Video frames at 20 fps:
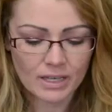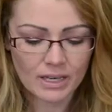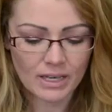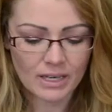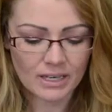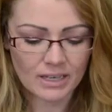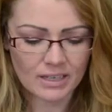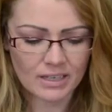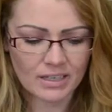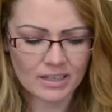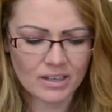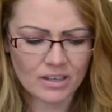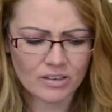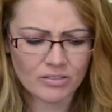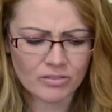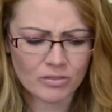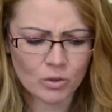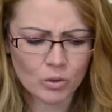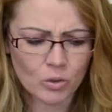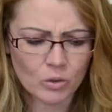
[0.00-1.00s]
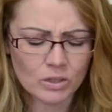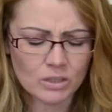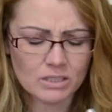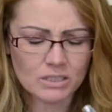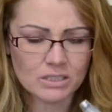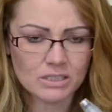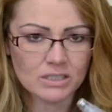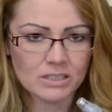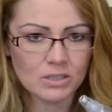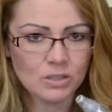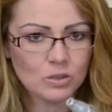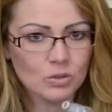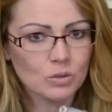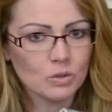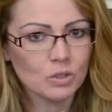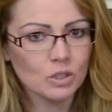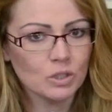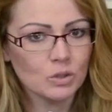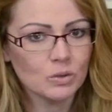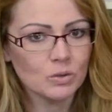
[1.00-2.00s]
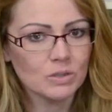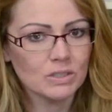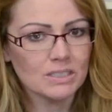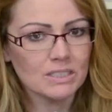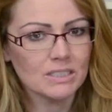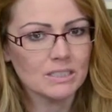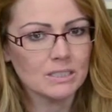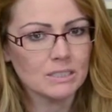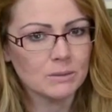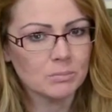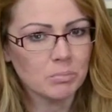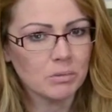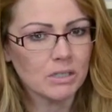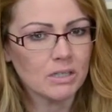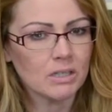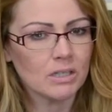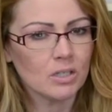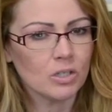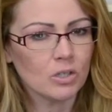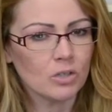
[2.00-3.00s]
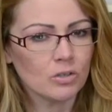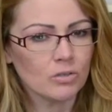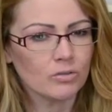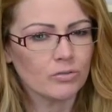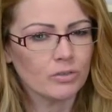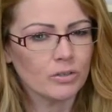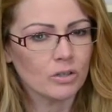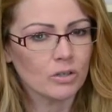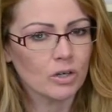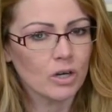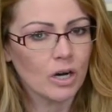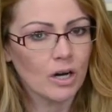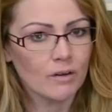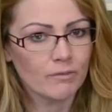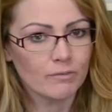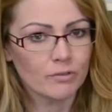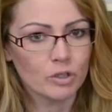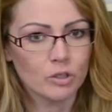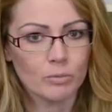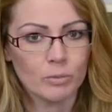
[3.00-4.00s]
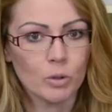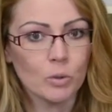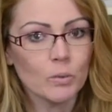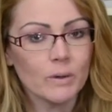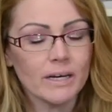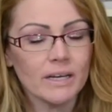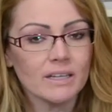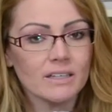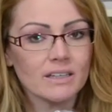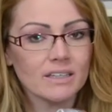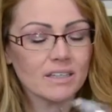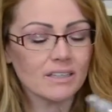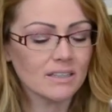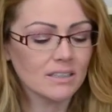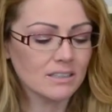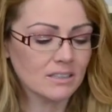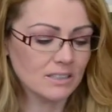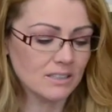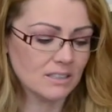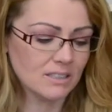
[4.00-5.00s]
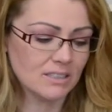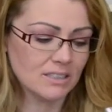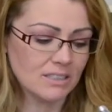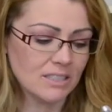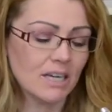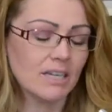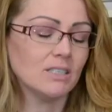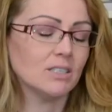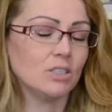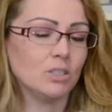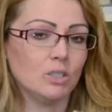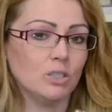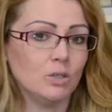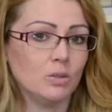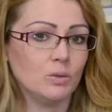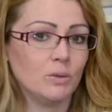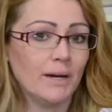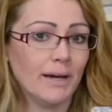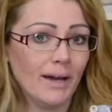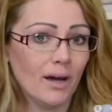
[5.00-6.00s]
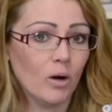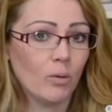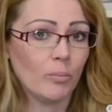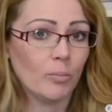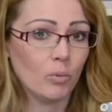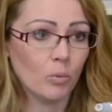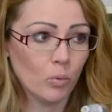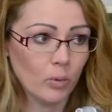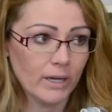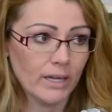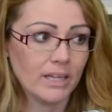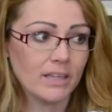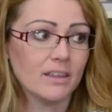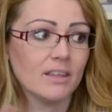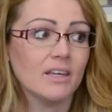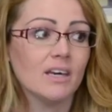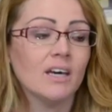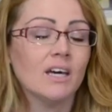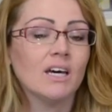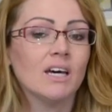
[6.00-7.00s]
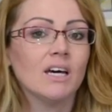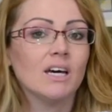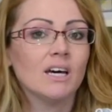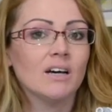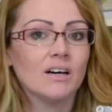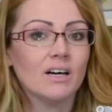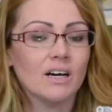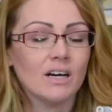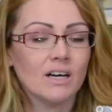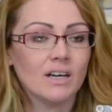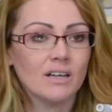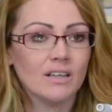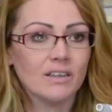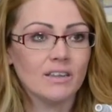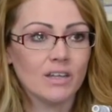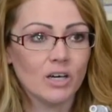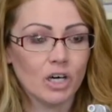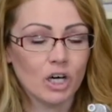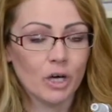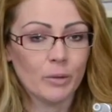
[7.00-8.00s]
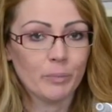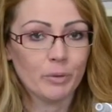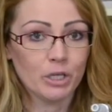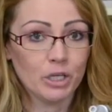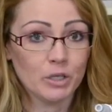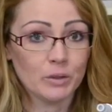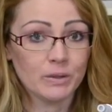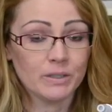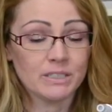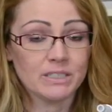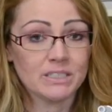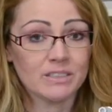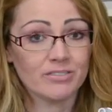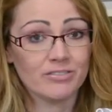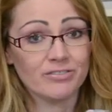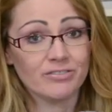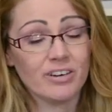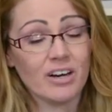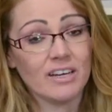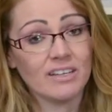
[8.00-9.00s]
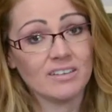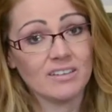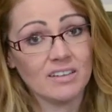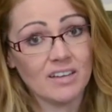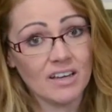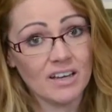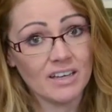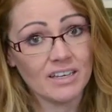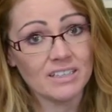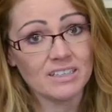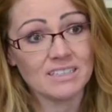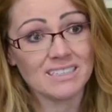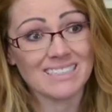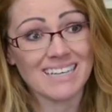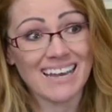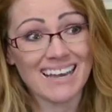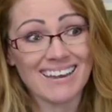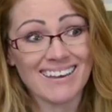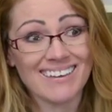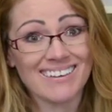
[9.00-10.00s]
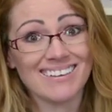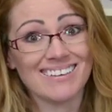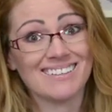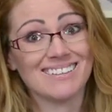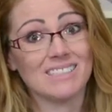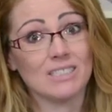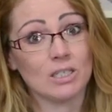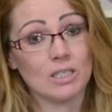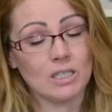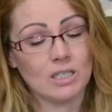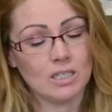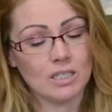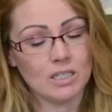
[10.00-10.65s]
And of course, you use the speed that you feel comfortable with. And this is said to help with the appearance of fine lines and